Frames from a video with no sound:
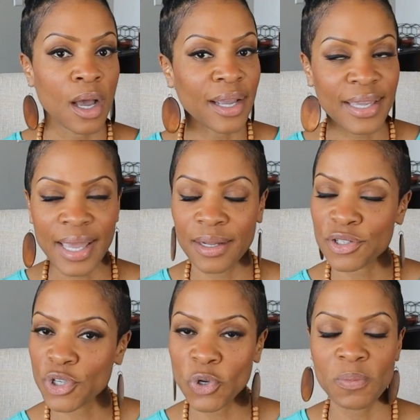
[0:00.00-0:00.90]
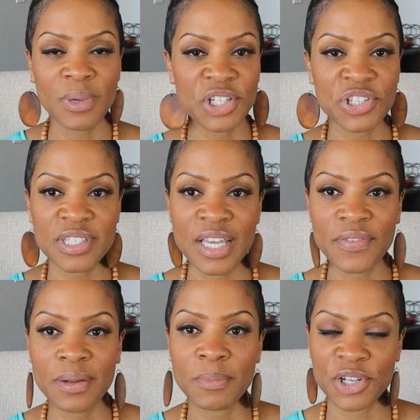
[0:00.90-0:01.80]
again, to whom much is
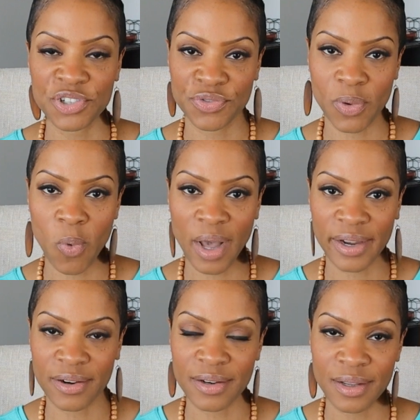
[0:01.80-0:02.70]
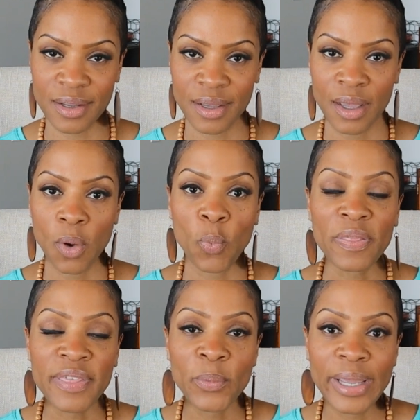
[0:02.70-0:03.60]
given, much is required.
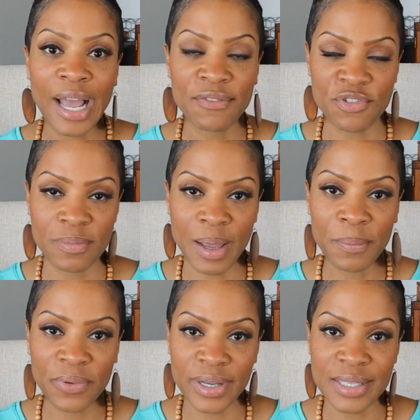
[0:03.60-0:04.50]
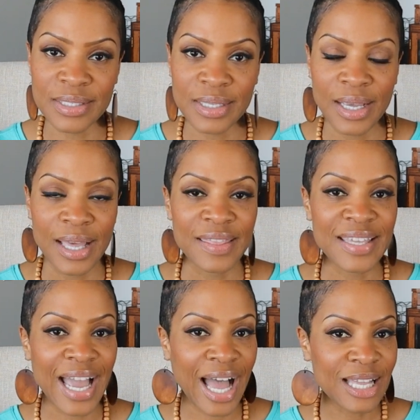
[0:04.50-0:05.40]
One thing we have to remember is
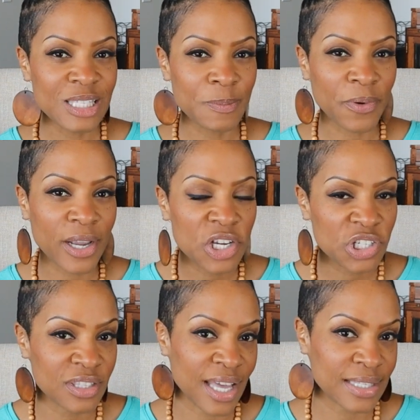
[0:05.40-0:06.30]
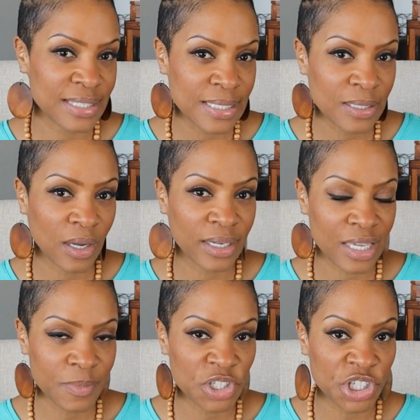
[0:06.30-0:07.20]
the aspiration that's seen on
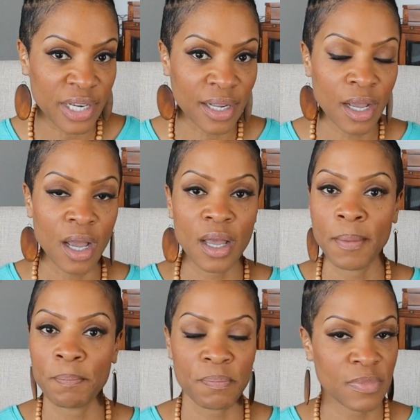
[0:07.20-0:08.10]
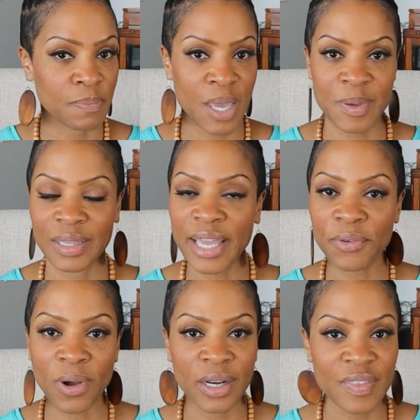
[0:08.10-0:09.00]
imaging maybe
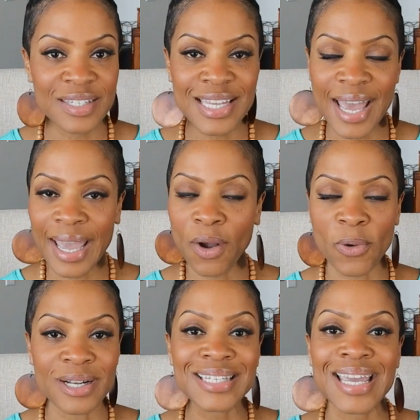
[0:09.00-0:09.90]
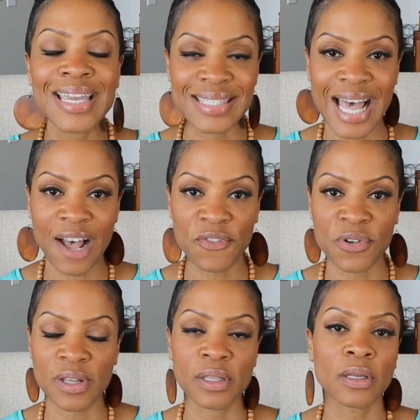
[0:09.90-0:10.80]
later on in the day or days after
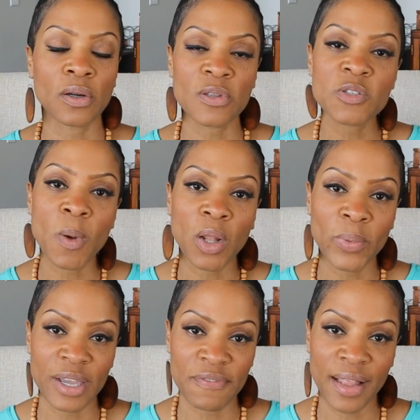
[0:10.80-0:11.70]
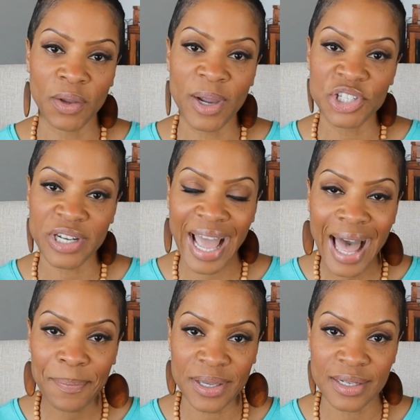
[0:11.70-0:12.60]
the clinical swallowing evaluation
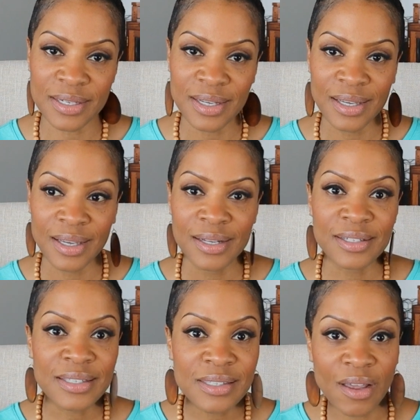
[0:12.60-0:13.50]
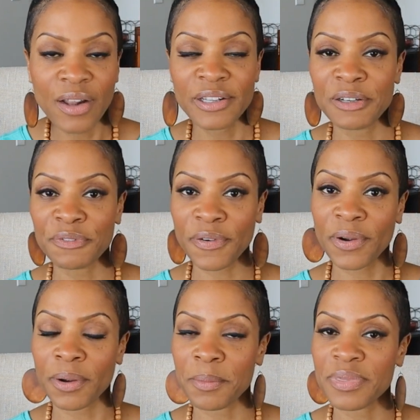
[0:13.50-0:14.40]
happened does not
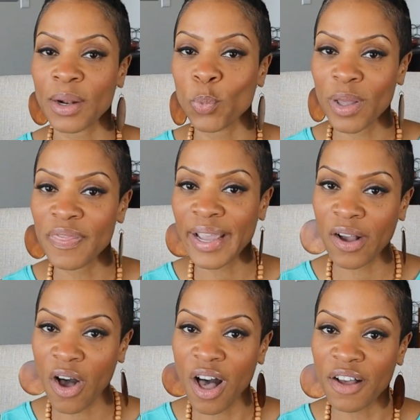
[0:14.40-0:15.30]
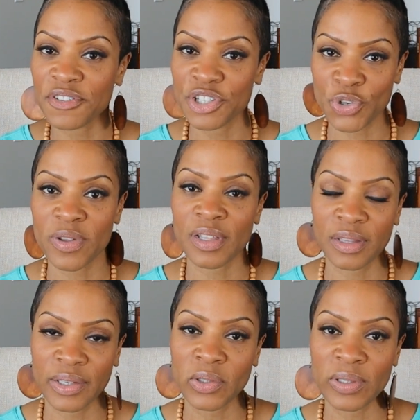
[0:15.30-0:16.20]
confirm that when they coughed during the
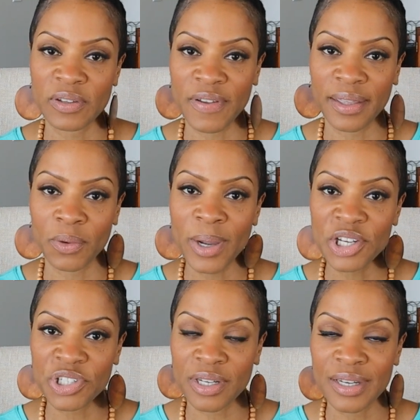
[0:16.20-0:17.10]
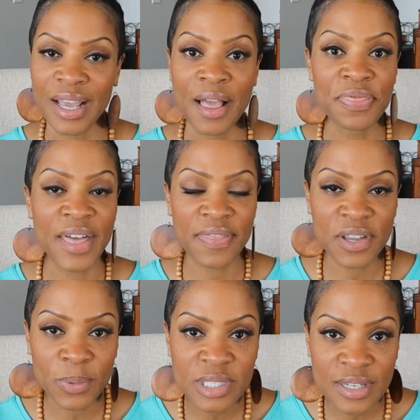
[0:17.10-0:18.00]
clinical evaluation that
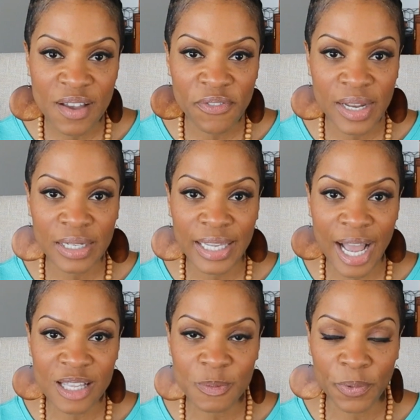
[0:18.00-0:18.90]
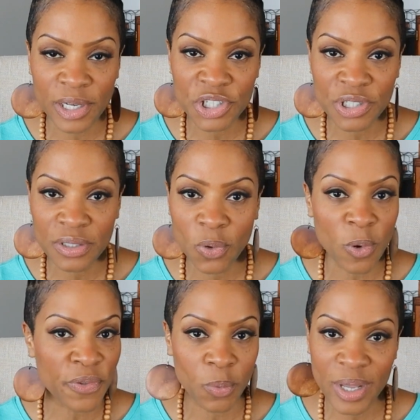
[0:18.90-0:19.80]
there was definitely aspiration or
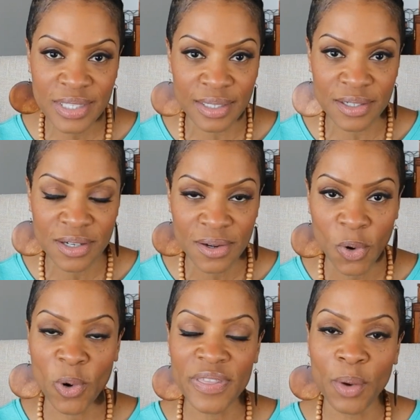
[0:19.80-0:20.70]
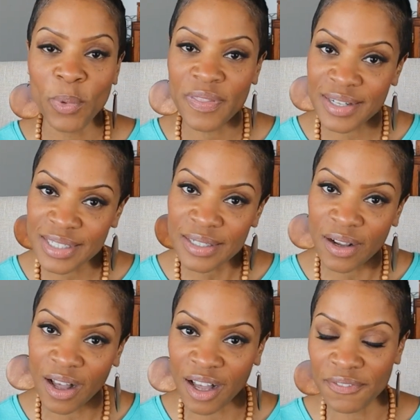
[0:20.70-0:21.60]
there wasn't, or that when they didn't
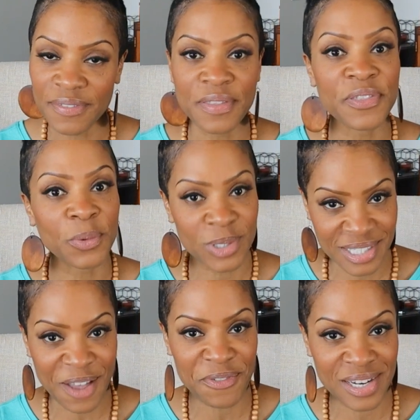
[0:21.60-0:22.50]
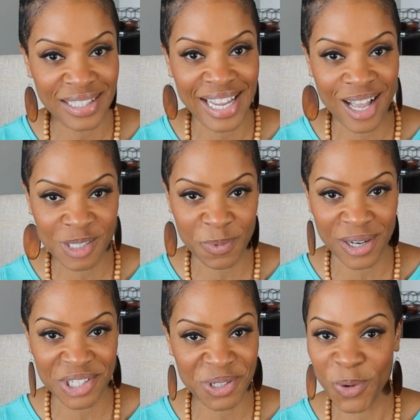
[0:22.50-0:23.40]
cough that there was definitely
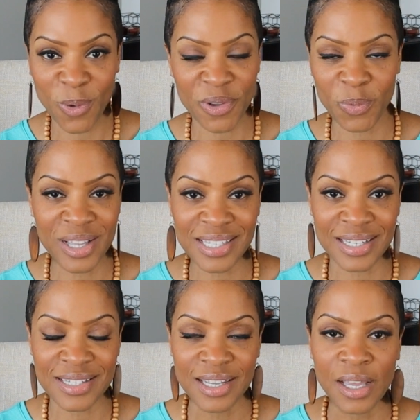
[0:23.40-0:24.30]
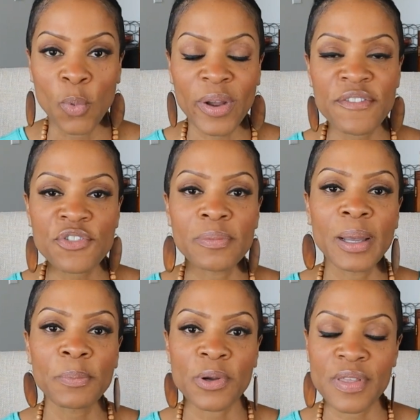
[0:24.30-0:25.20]
aspiration or there wasn't. We have to
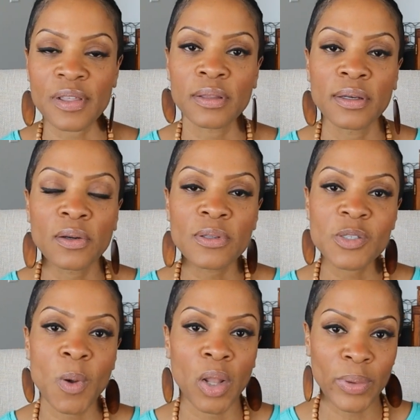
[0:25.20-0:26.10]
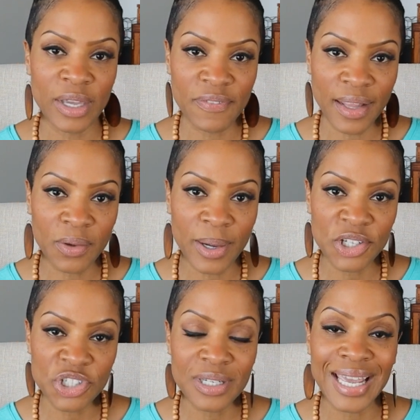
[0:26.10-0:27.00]
remember that the clinical swallowing
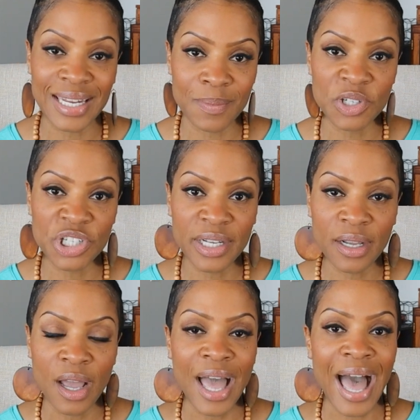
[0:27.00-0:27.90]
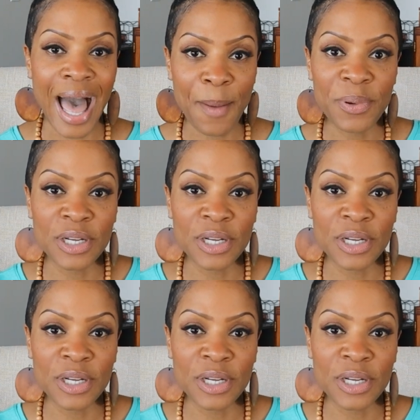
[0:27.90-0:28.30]
evaluation and imaging happen